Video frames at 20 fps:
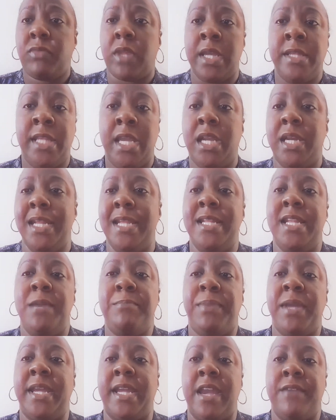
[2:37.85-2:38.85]
They're going to
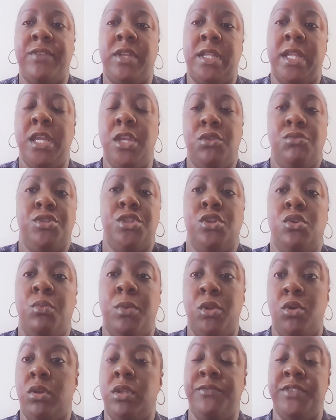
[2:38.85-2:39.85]
nitpick everything you do,
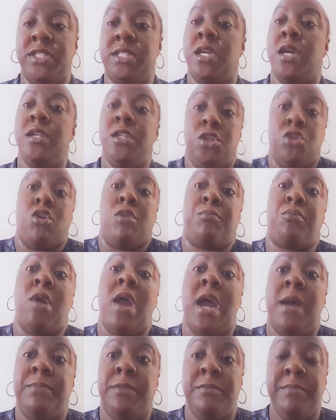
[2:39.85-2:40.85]
and all of a sudden you're a
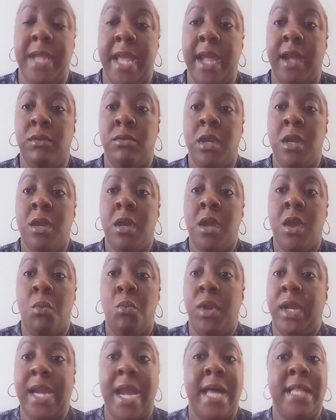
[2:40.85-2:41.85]
problem now.
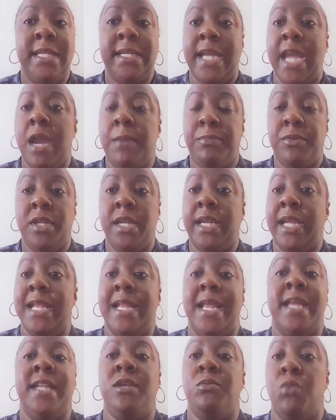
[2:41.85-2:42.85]
When Colin Kaepernick
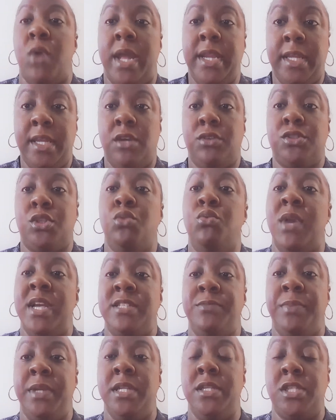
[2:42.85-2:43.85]
and anybody else who
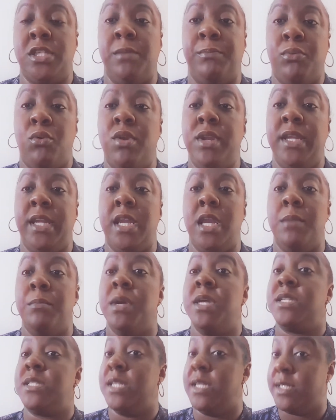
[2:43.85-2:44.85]
has been supporting him
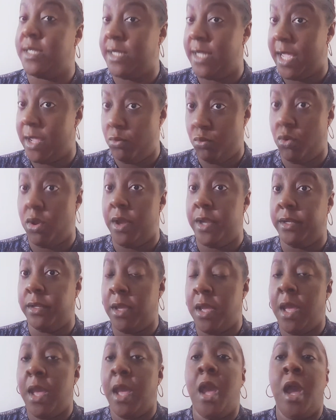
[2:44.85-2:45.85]
since day one,
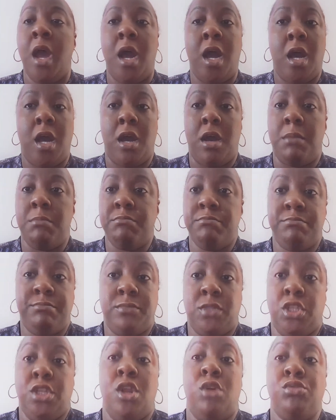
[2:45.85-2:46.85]

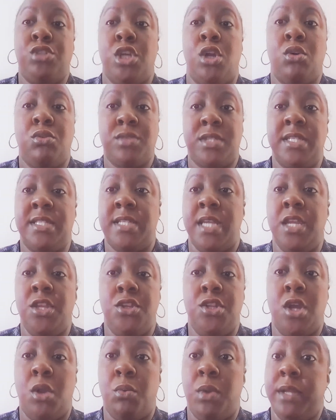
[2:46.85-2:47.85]
chose to say,
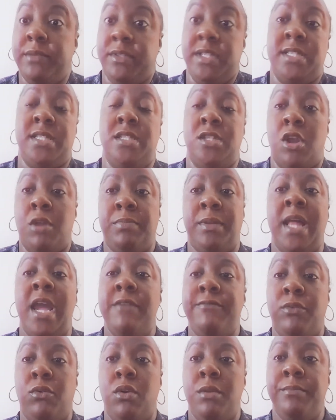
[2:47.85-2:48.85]
you know what, this is our
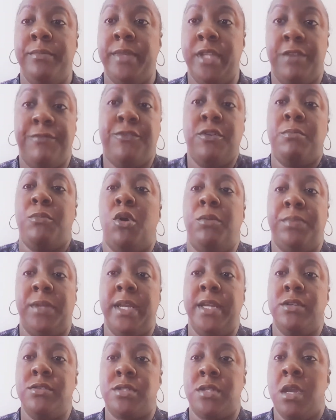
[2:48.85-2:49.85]
platform. They're football
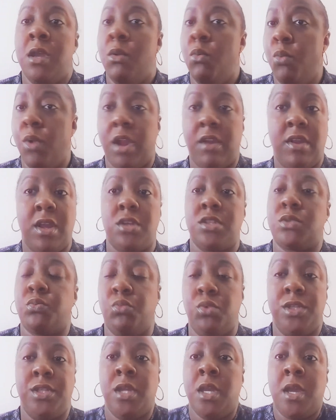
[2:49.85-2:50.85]
players.
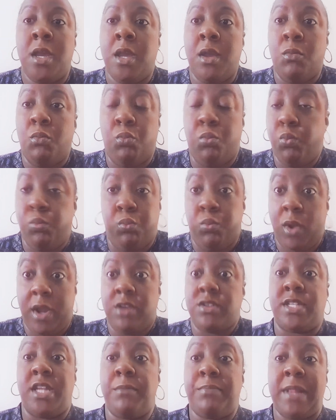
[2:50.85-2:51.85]

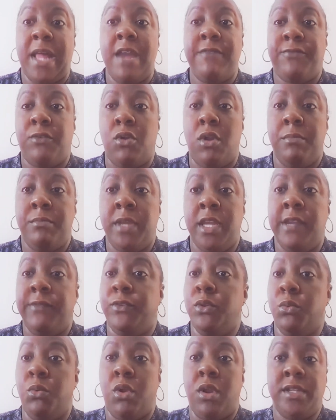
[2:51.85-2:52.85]
Where's their platform? If
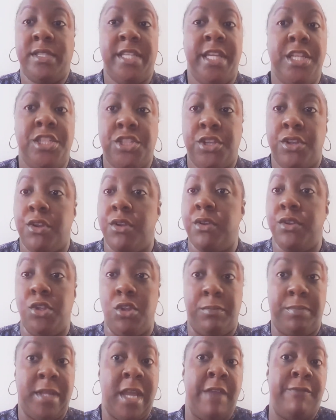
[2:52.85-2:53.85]
you are a teacher,
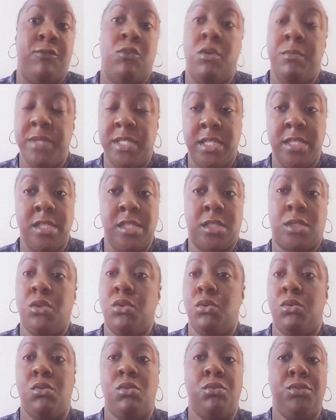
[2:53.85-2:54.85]
your platform is in the
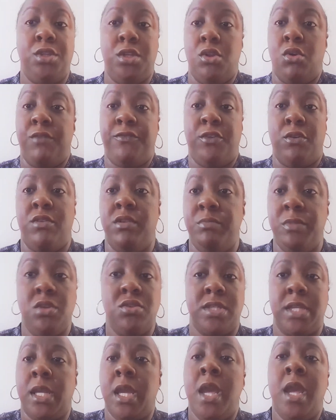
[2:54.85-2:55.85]
school. If you're in
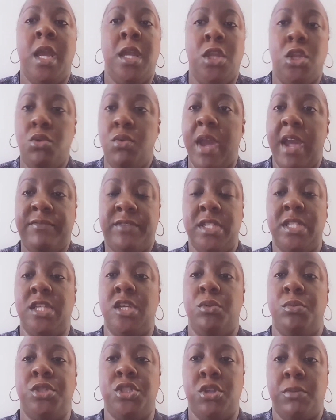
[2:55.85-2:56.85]
music, you have to
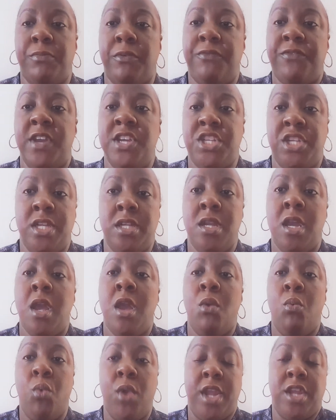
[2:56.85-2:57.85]
deal with your profession
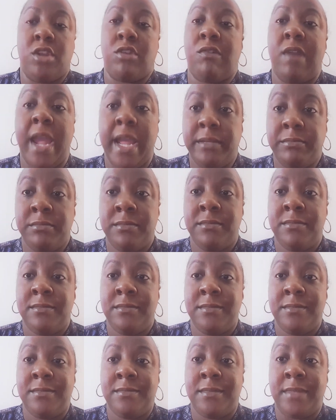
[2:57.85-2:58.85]
where you're at.
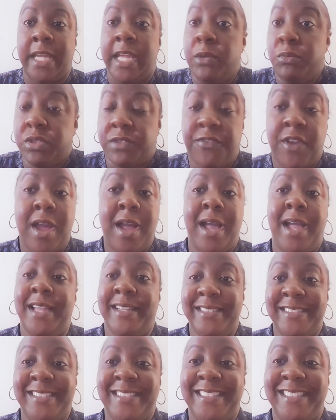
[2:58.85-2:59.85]
He was
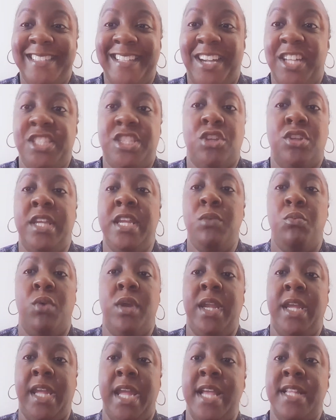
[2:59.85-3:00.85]
fine until he
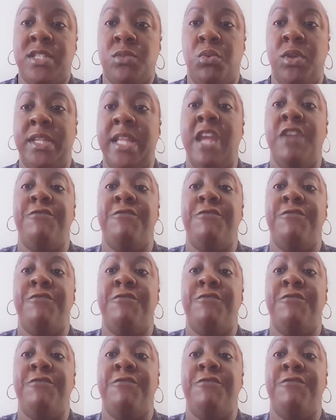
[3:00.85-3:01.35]
went against what they